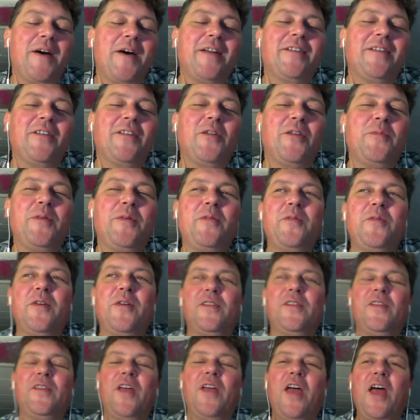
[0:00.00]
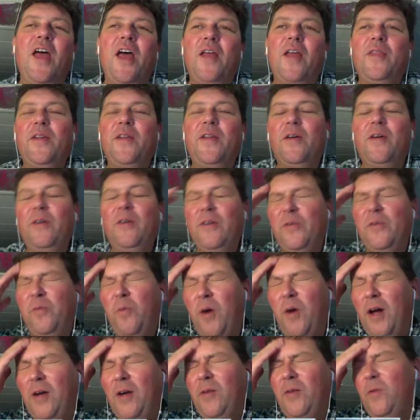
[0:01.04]
a little bit, was there was
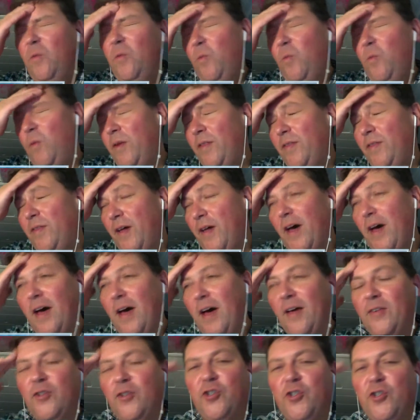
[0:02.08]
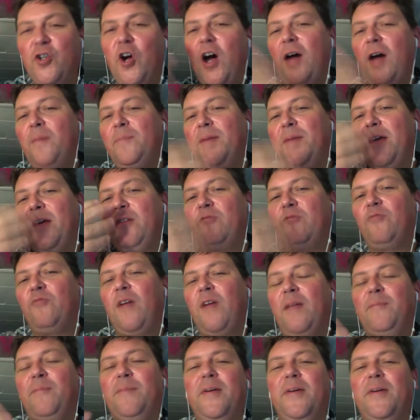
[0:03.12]
one with Sean, big
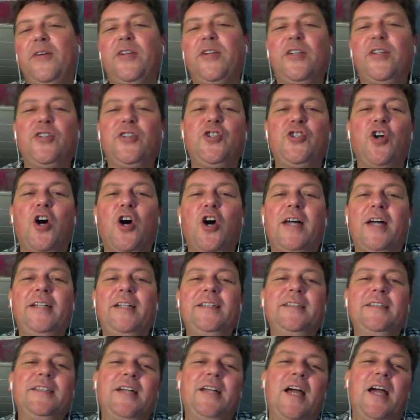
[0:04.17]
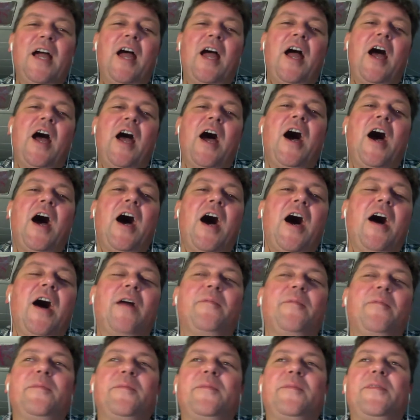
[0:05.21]
red-bearded Sean,
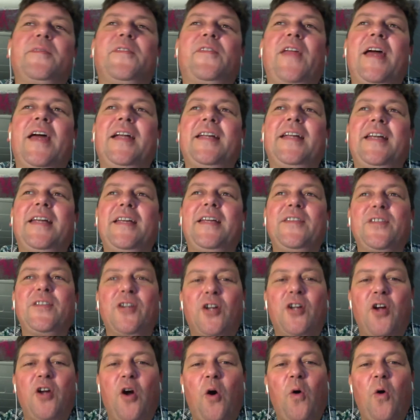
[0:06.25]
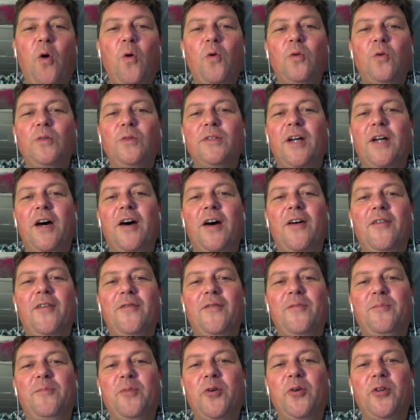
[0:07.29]
standing in the cold
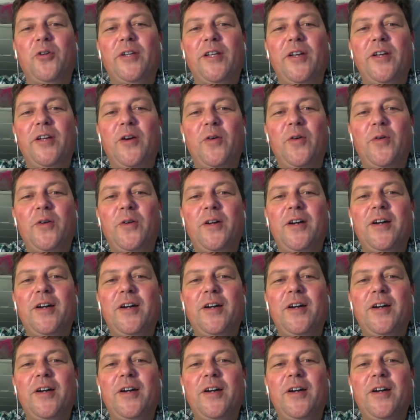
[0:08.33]
of Burley Oak